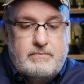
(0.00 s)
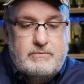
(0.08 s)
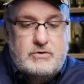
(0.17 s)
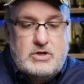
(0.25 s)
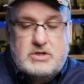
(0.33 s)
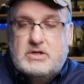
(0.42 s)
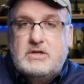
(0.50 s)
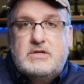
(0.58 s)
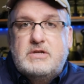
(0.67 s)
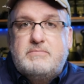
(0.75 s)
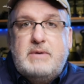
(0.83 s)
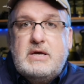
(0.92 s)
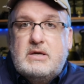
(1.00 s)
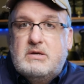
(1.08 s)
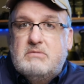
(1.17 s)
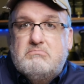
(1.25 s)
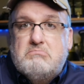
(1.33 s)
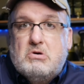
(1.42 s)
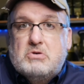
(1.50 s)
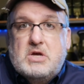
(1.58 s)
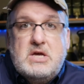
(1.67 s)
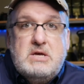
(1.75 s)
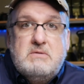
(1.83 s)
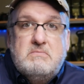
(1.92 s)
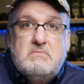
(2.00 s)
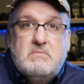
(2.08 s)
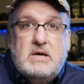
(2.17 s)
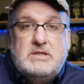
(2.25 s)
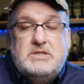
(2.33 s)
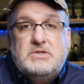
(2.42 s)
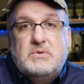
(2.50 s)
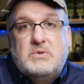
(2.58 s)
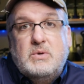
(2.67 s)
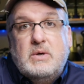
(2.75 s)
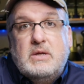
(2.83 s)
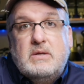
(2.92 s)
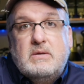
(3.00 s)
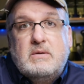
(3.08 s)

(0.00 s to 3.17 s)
just because it's big, bulky. I just don't do it.